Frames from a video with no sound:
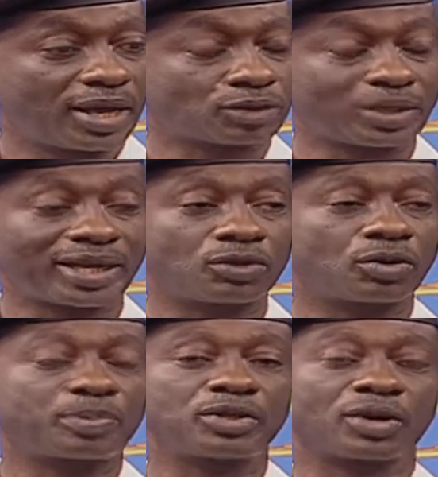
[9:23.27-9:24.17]
ensure that
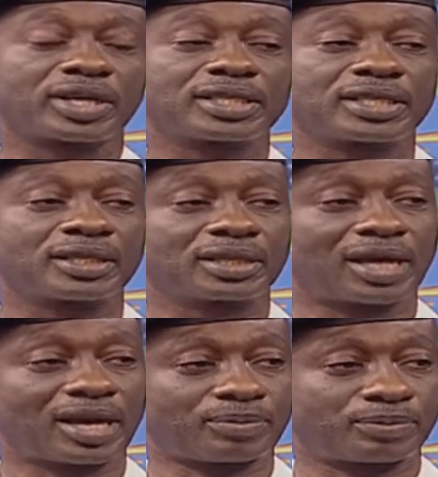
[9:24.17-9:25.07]
you open your kitchen
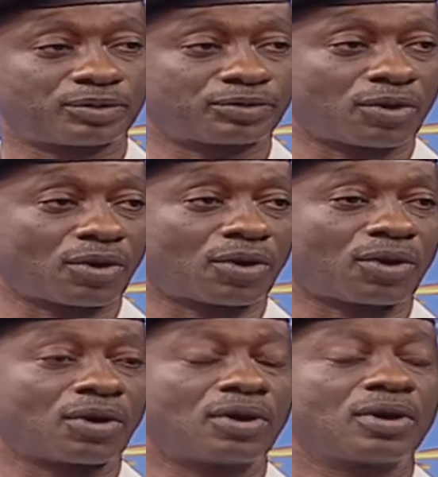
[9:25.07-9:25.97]
up
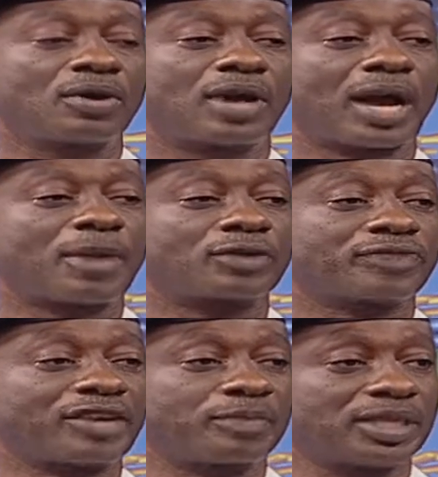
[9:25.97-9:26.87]
for
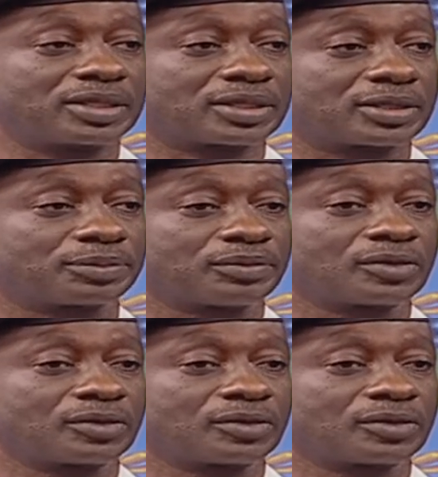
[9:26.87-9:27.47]
about 5 minutes.